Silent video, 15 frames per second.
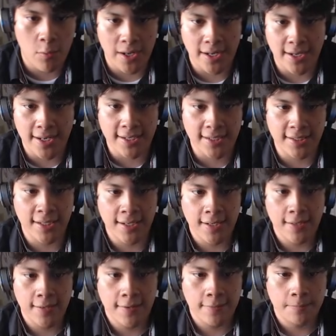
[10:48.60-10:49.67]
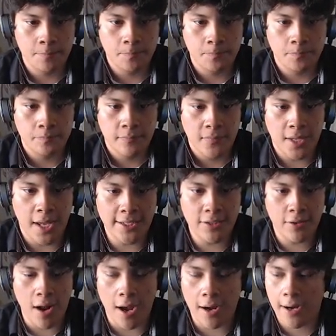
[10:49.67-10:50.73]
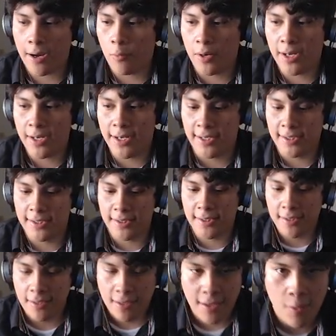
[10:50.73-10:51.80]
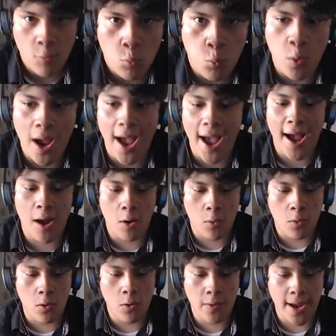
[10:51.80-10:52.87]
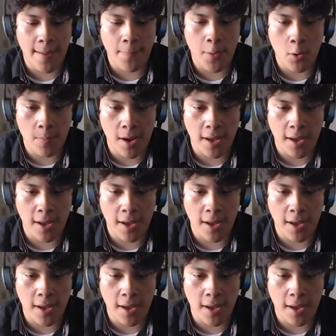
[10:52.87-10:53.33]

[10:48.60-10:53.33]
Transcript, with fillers: it is. I do not care what it is. Wow. Okay, Pokemon